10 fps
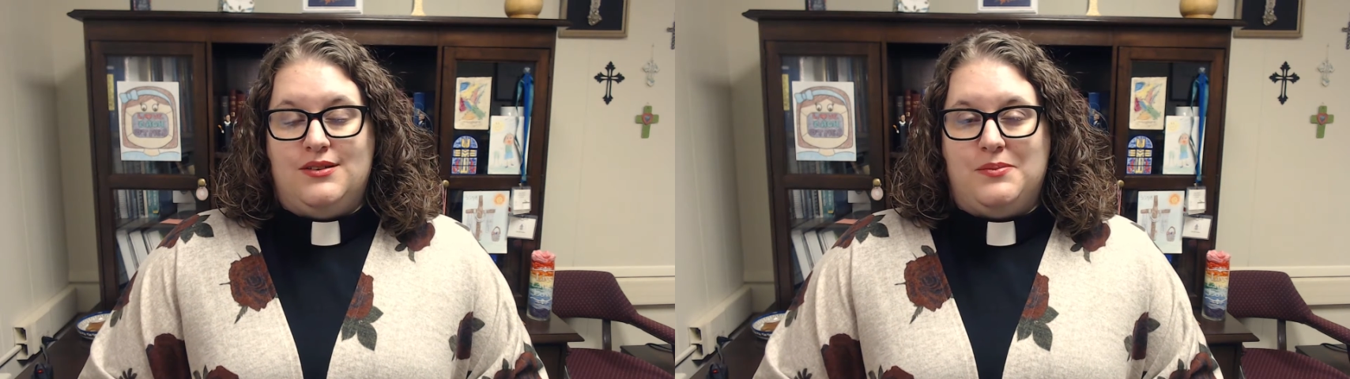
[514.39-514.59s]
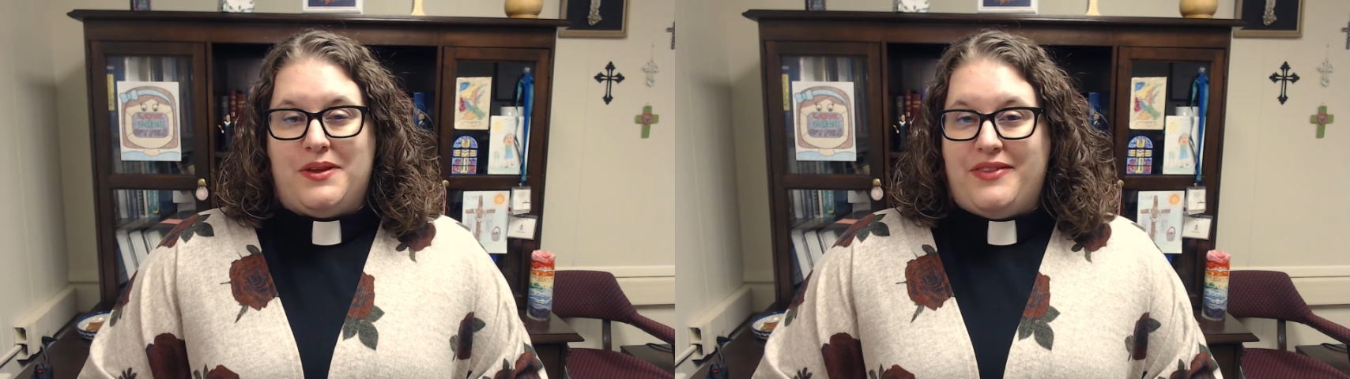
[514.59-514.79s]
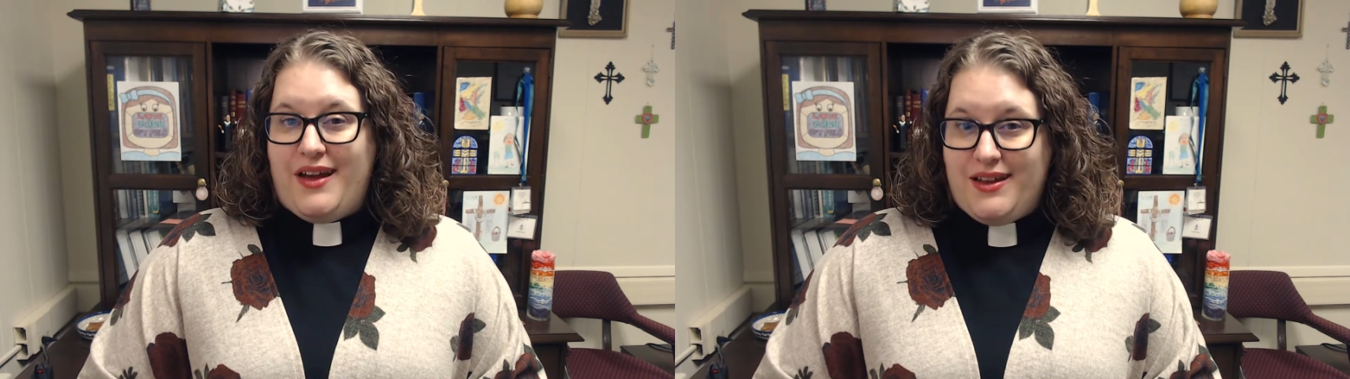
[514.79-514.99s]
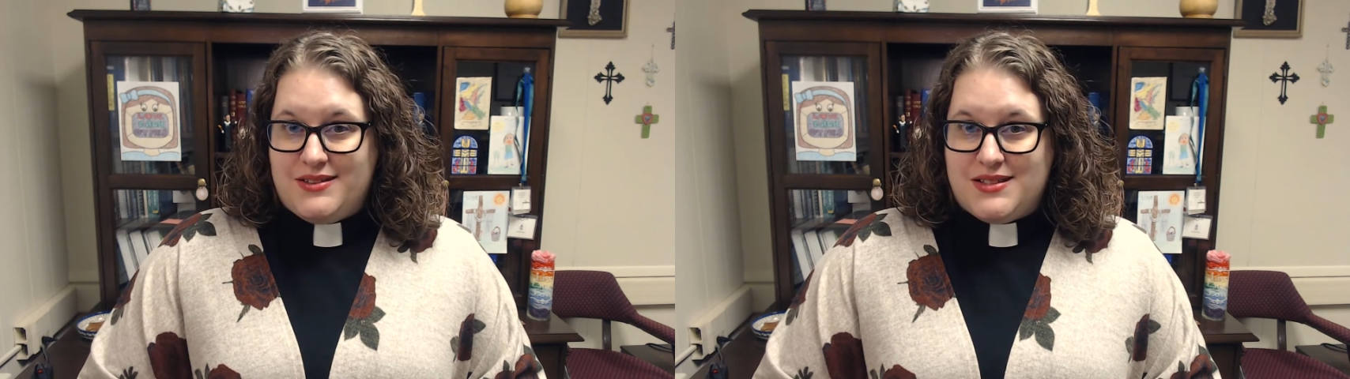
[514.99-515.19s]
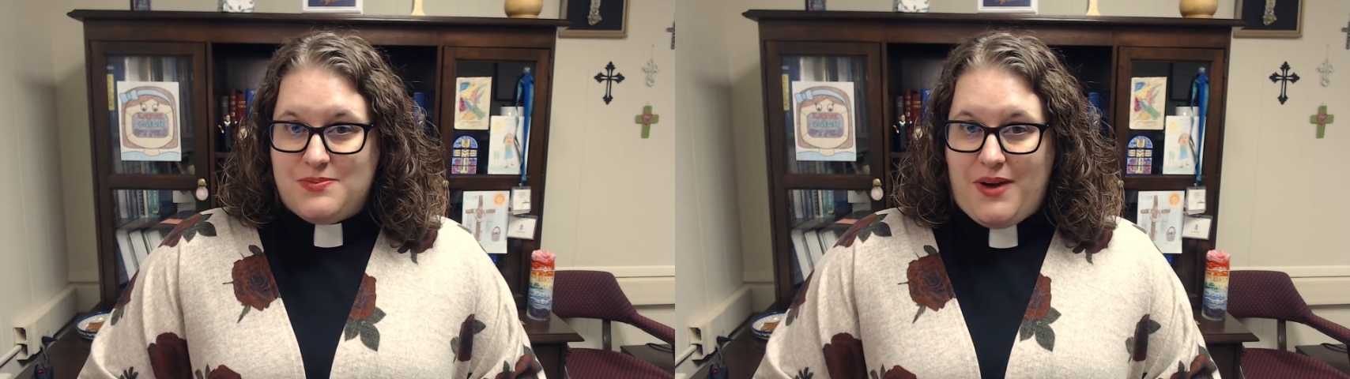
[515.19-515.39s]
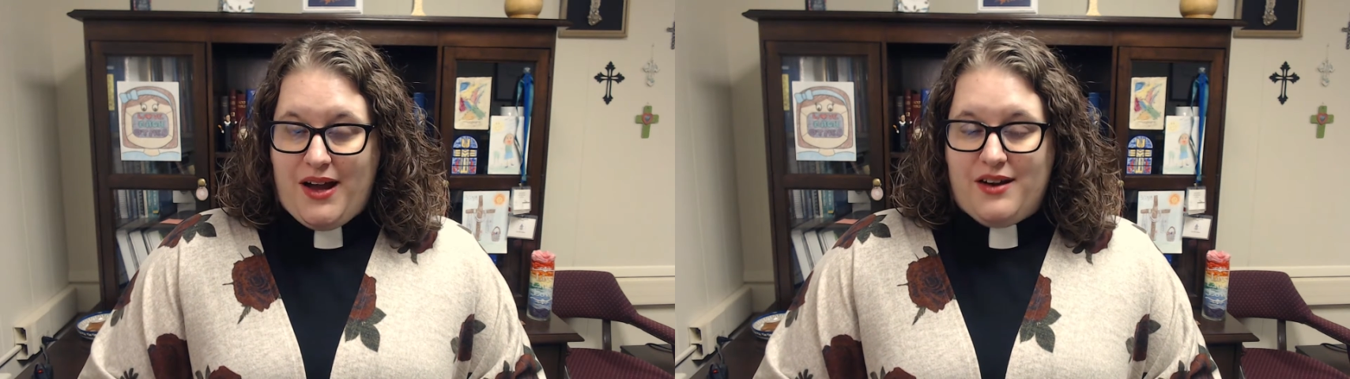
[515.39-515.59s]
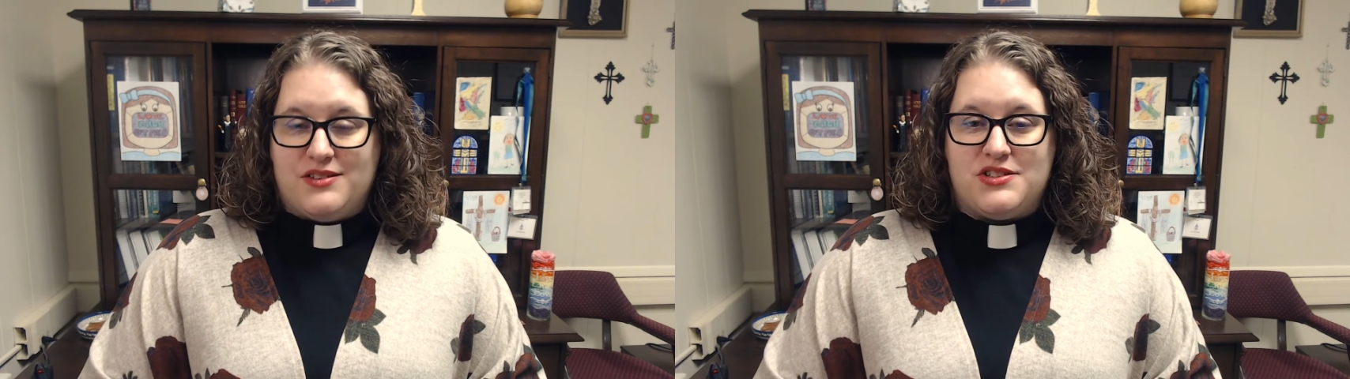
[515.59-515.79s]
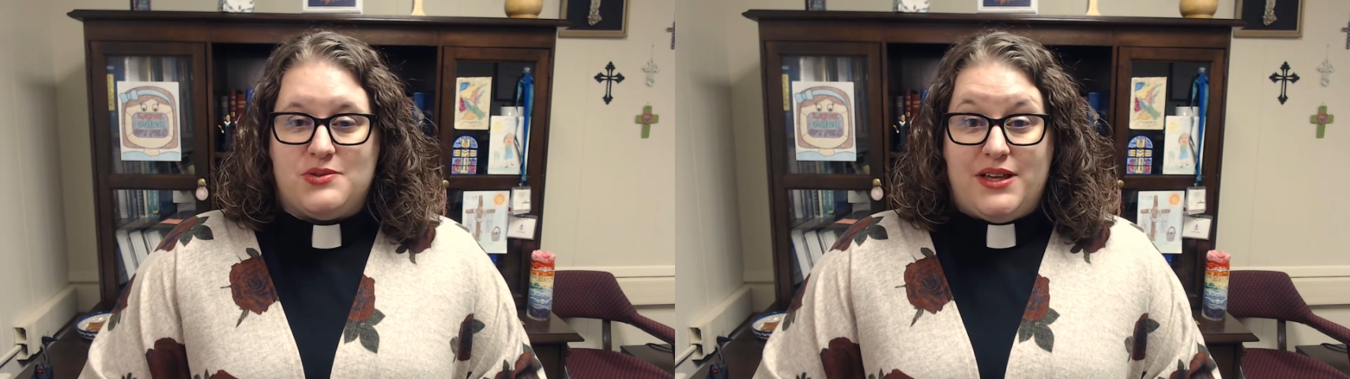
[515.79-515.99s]
but they
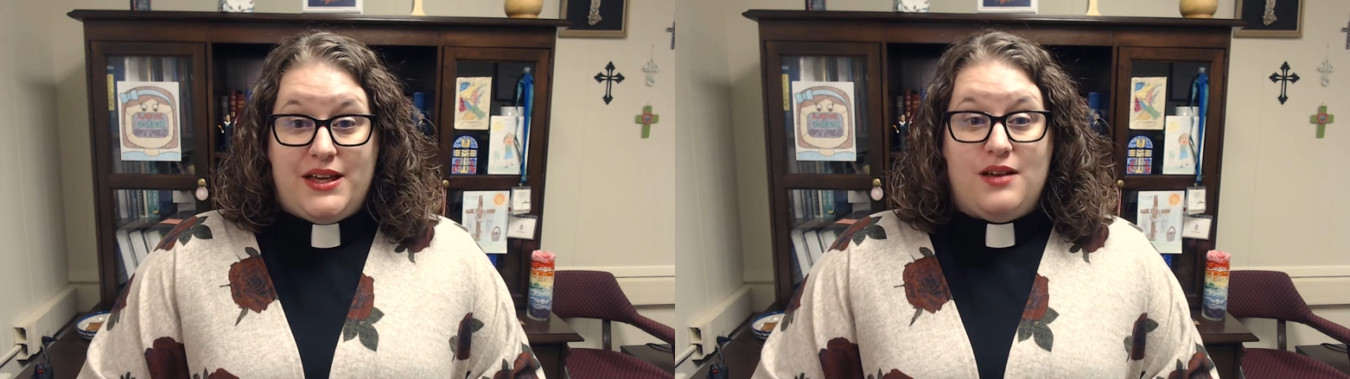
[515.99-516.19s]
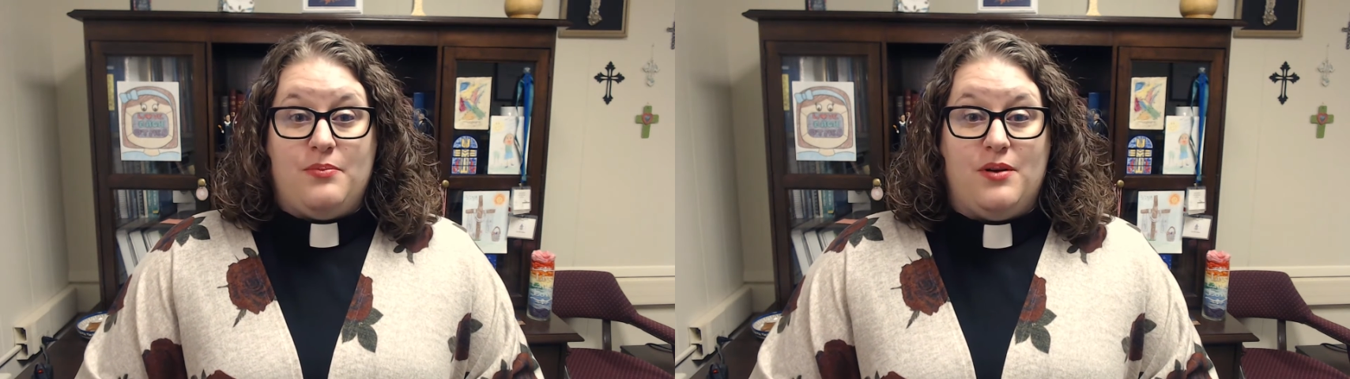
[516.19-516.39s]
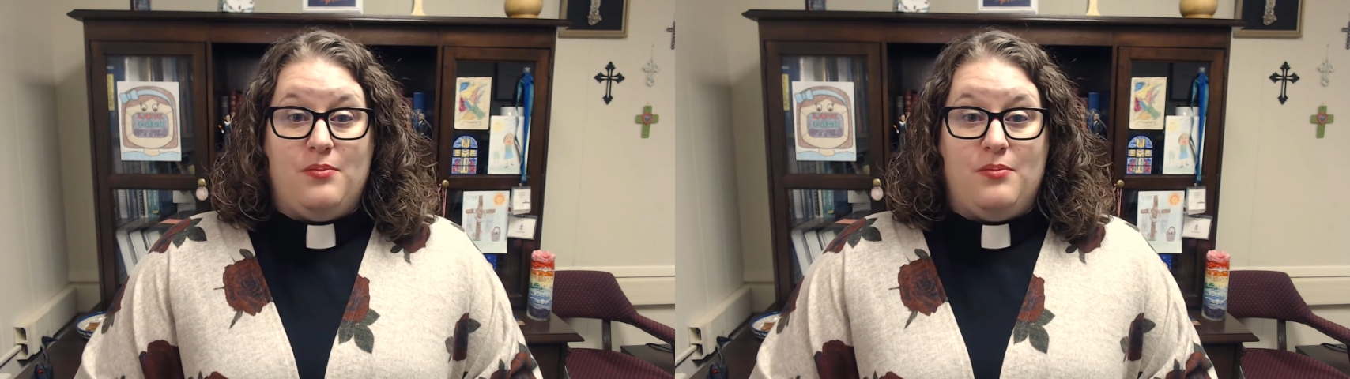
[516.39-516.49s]
conspired to keep